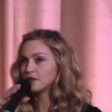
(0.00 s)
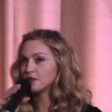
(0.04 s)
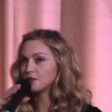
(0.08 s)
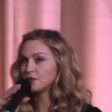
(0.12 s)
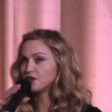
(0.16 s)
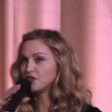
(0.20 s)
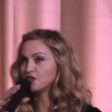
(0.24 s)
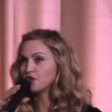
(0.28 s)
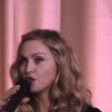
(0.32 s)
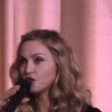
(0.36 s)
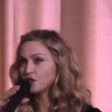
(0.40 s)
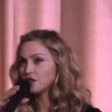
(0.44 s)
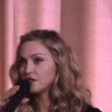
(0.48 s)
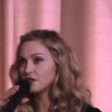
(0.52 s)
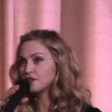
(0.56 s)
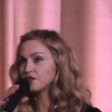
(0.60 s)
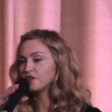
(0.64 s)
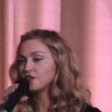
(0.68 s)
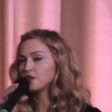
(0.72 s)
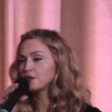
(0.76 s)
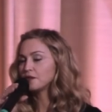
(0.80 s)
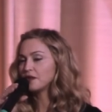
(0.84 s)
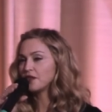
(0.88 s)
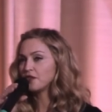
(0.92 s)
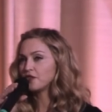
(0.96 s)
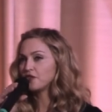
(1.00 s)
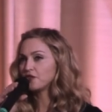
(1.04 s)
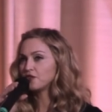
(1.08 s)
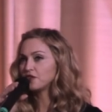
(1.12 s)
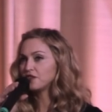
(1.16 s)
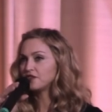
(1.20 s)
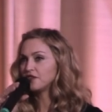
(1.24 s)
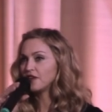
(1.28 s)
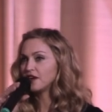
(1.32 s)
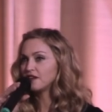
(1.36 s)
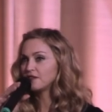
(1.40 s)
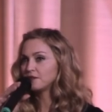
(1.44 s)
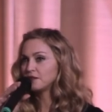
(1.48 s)
the majority of the film on
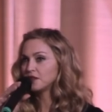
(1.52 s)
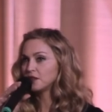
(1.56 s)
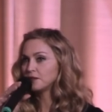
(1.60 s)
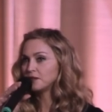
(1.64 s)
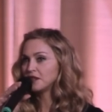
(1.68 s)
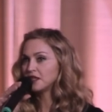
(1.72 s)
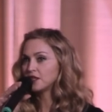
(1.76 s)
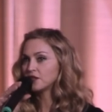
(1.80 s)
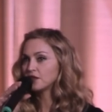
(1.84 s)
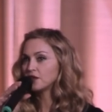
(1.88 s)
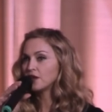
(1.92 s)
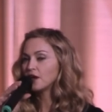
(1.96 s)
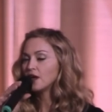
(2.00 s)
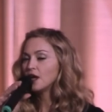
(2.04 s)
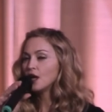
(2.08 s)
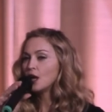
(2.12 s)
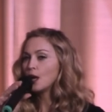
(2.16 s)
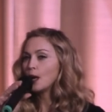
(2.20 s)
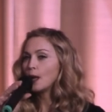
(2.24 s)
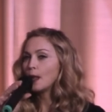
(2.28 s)
35 millimeter,